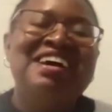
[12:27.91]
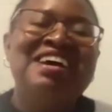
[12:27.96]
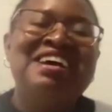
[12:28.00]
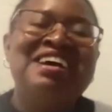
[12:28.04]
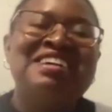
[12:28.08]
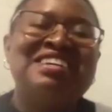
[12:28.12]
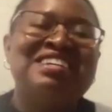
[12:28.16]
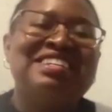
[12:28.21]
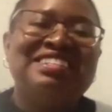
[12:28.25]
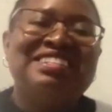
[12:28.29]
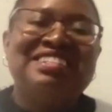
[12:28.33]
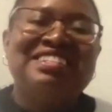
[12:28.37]

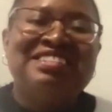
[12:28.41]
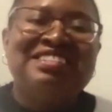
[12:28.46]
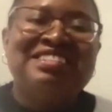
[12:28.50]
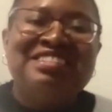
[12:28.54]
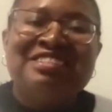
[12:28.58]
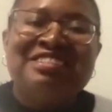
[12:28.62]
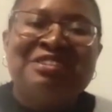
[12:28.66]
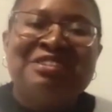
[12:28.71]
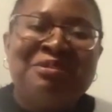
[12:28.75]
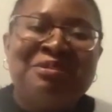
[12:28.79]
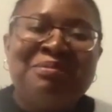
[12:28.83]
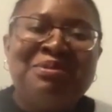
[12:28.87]

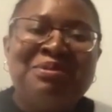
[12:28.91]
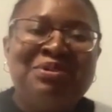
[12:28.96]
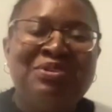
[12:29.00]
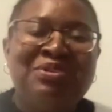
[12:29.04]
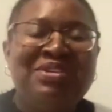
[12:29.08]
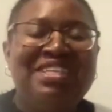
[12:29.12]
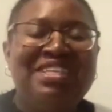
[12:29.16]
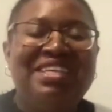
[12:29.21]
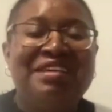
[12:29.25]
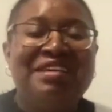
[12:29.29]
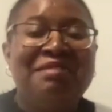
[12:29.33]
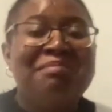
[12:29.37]
and will be
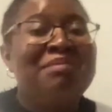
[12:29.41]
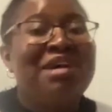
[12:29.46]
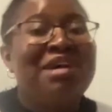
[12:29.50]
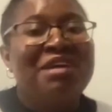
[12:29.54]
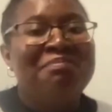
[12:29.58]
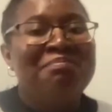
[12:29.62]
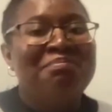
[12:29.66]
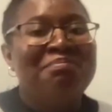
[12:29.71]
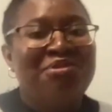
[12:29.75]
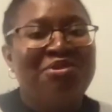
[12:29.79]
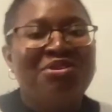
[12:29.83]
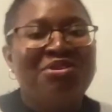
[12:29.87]
okay. My
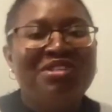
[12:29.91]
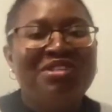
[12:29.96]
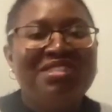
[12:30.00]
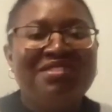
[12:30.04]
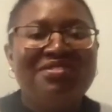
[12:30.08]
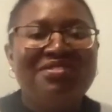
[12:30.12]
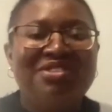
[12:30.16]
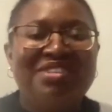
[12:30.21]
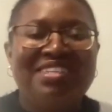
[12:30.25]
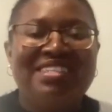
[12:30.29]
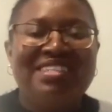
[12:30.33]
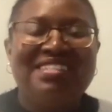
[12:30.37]
boss,
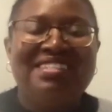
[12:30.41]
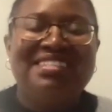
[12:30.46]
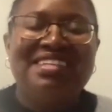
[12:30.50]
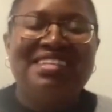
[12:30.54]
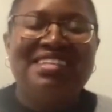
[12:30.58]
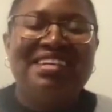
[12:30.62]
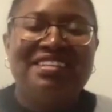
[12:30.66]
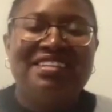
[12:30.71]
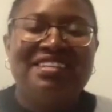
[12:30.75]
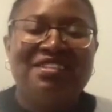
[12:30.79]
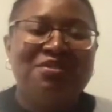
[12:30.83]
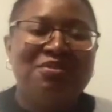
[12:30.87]
for
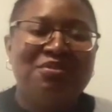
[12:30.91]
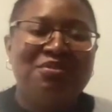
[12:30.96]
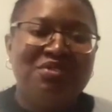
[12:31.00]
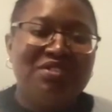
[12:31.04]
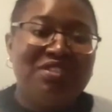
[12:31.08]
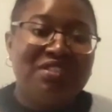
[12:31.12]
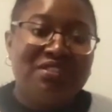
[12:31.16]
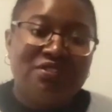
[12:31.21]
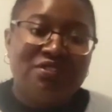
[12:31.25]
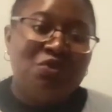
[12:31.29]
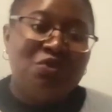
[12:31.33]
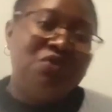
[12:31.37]
instance, will
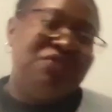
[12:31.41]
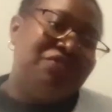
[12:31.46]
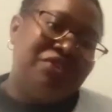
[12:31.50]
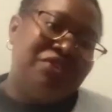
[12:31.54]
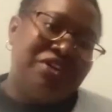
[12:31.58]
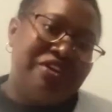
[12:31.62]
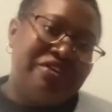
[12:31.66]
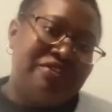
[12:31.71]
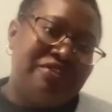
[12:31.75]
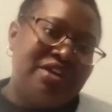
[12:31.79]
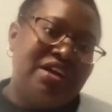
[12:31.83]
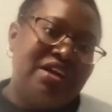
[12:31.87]
just go for
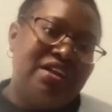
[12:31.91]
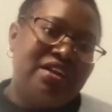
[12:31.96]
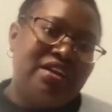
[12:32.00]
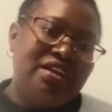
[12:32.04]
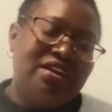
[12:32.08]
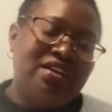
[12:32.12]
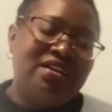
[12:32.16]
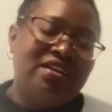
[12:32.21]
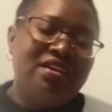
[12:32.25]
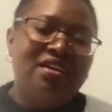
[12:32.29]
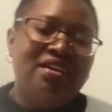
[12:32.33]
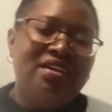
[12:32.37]
a
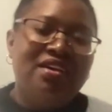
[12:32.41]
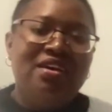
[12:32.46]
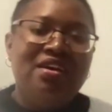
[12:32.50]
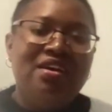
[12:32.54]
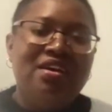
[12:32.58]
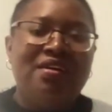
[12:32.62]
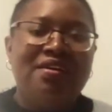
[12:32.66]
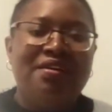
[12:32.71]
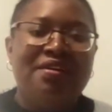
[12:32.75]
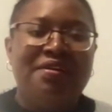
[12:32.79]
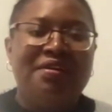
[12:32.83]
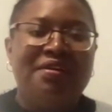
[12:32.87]
run.
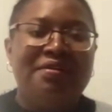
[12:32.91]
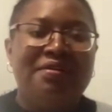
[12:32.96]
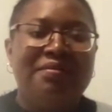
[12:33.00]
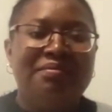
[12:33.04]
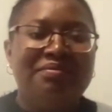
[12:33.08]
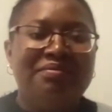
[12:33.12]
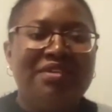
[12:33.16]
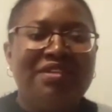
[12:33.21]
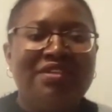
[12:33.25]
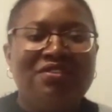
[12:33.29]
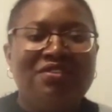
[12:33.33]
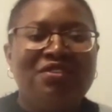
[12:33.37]

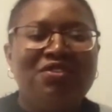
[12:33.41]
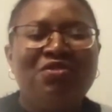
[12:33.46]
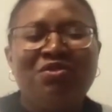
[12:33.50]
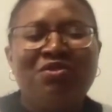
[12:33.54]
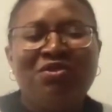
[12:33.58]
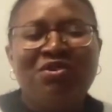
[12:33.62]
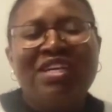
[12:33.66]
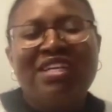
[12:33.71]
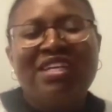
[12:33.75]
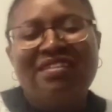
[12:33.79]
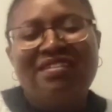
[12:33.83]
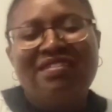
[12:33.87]
And
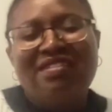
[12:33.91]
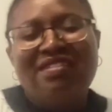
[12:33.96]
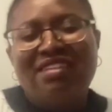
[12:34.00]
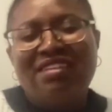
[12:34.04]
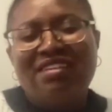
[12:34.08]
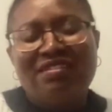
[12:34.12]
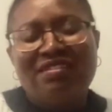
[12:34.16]
so it's